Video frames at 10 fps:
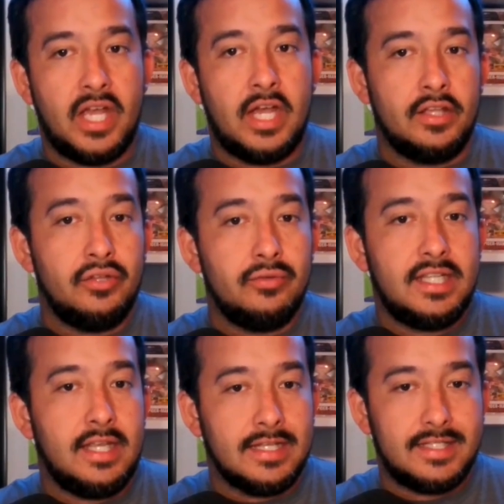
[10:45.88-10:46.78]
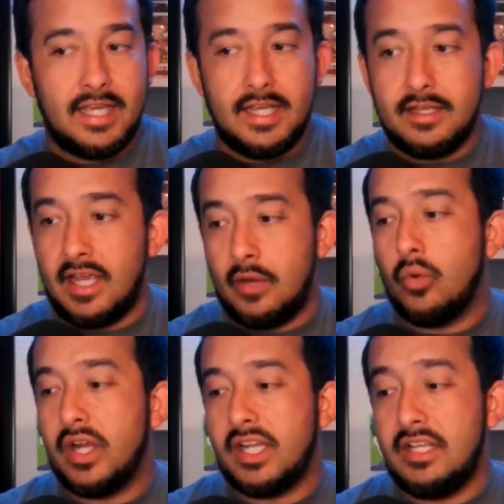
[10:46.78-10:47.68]
UTSA
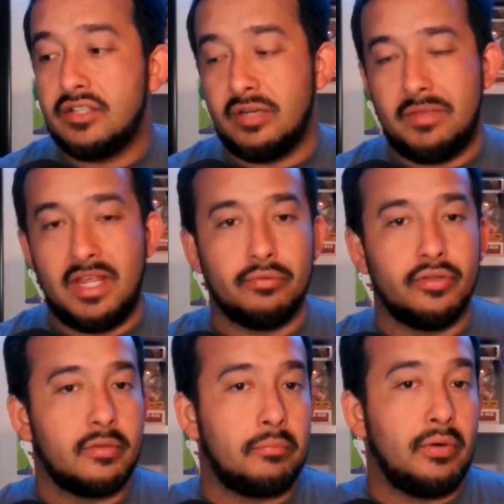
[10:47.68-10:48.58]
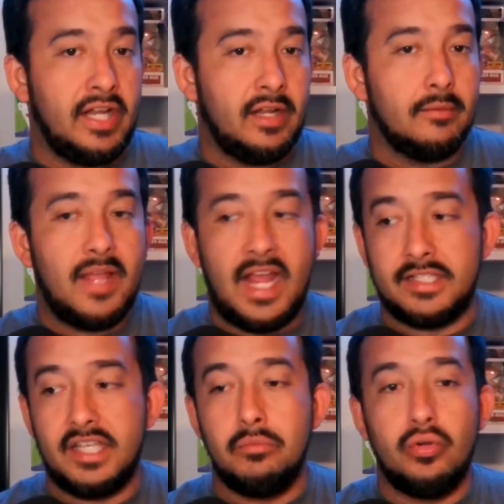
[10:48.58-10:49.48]
and what he's going to be able to bring
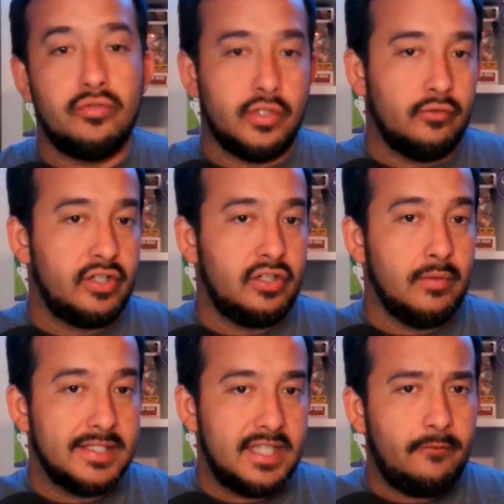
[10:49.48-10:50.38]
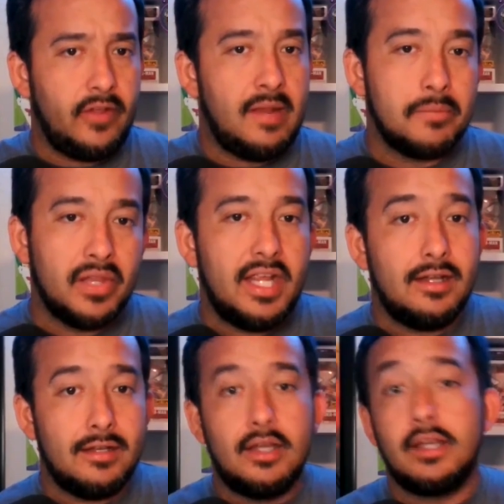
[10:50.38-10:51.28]
as he moves over to USF and
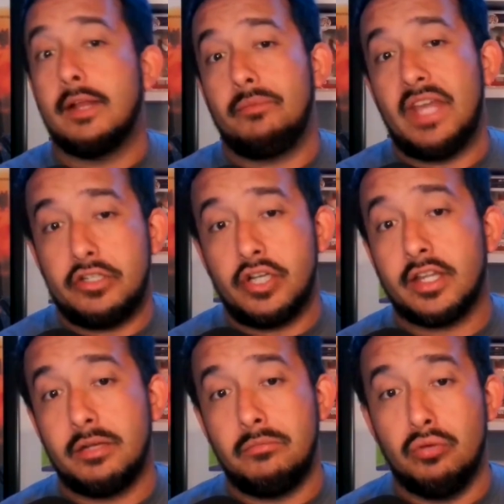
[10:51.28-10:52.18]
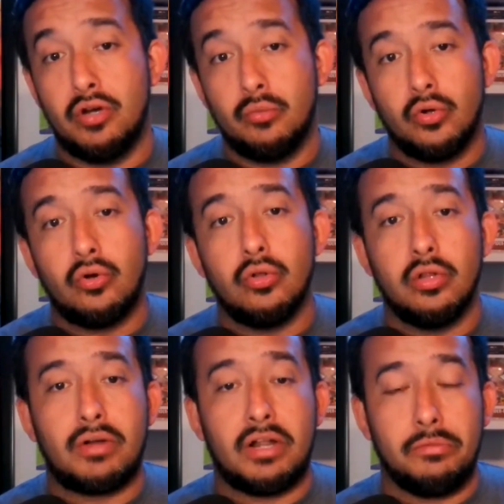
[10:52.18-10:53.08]
playing, again, that Jonathan Mobo
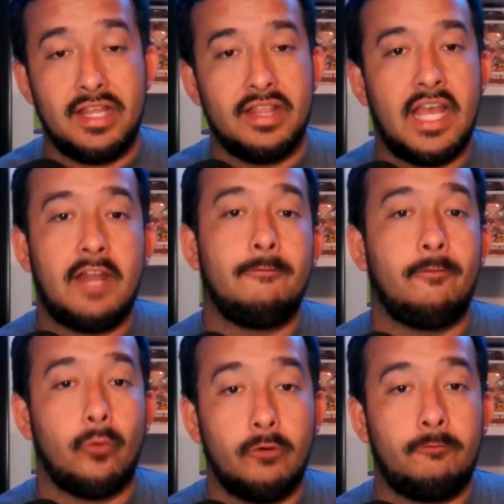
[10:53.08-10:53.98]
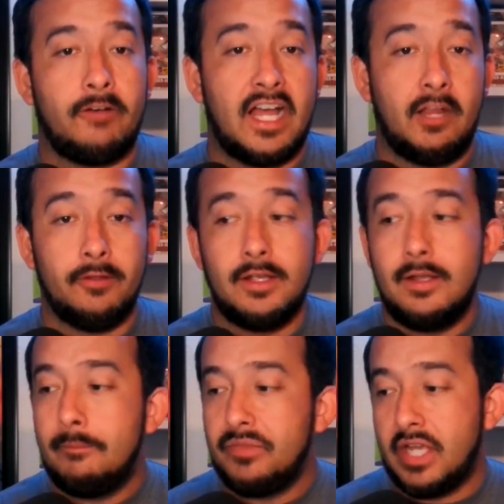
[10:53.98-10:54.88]
role probably in that 4-5
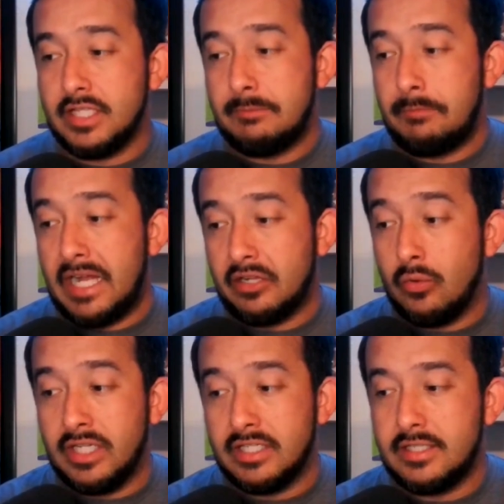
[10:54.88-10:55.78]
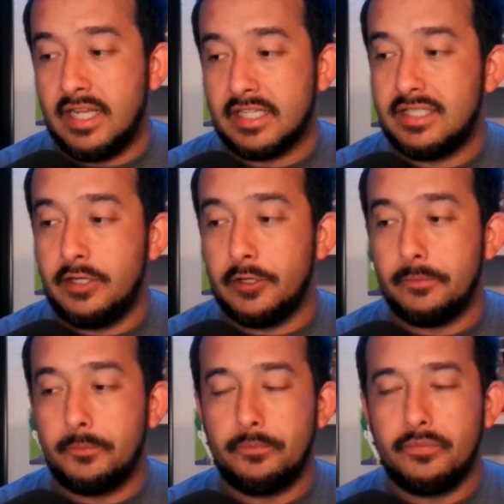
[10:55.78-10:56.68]
spot going into next
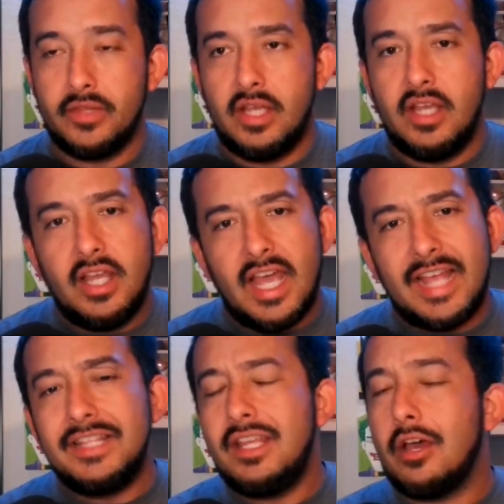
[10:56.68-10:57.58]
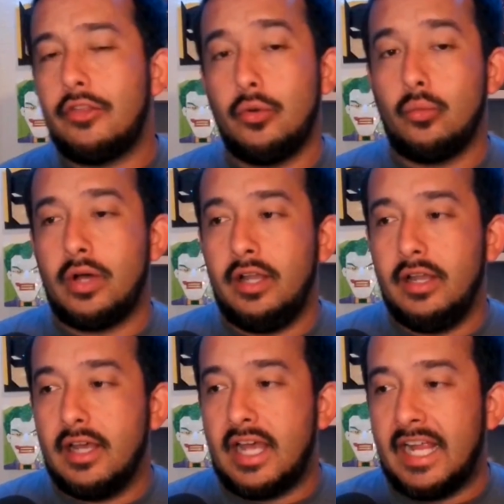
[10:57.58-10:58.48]
year. And then the other
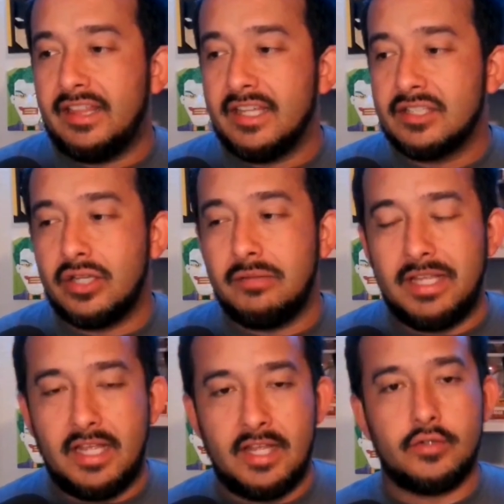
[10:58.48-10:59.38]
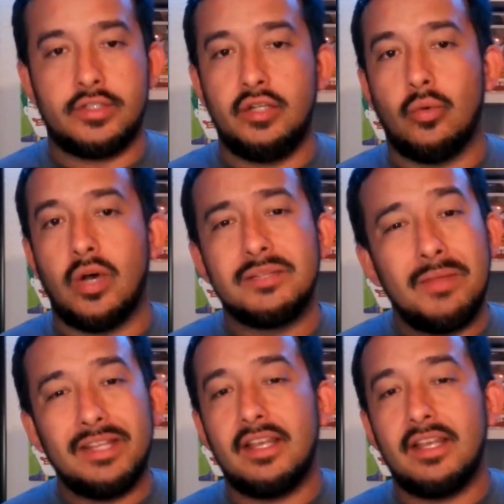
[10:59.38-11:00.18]
one I think is going to be interesting to watch.